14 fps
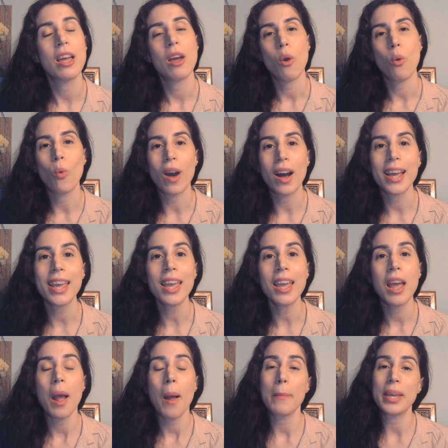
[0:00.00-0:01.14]
Why?
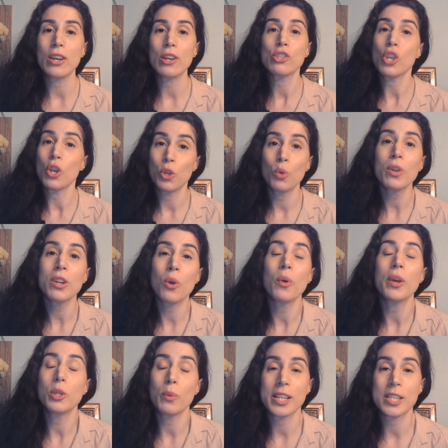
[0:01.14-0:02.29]
Because you are going
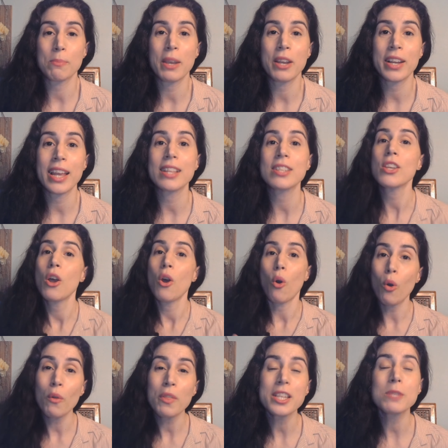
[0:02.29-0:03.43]
to experience
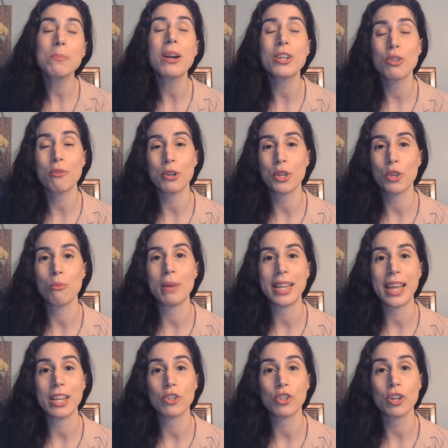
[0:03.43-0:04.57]
all these parts of their human
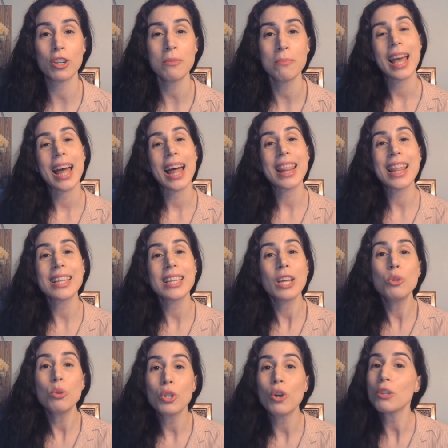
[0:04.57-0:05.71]
nature that
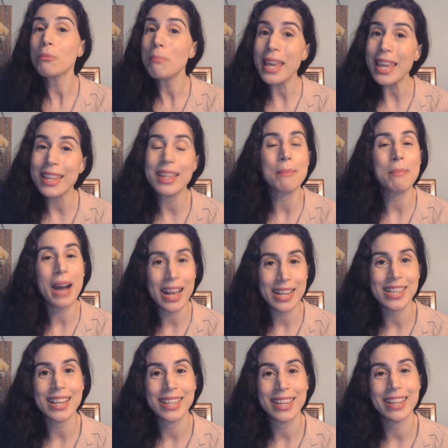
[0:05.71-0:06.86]
do not make them as
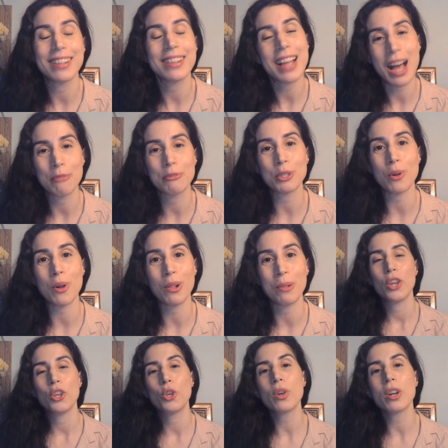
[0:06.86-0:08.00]
ideal after all.
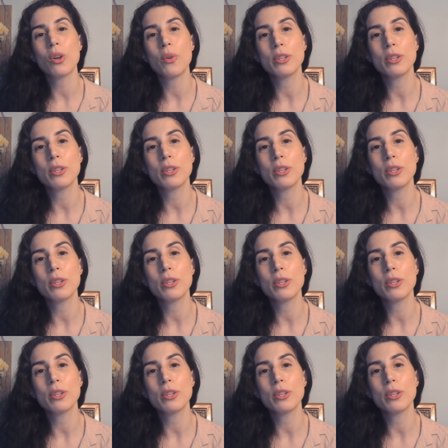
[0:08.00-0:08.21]
You are going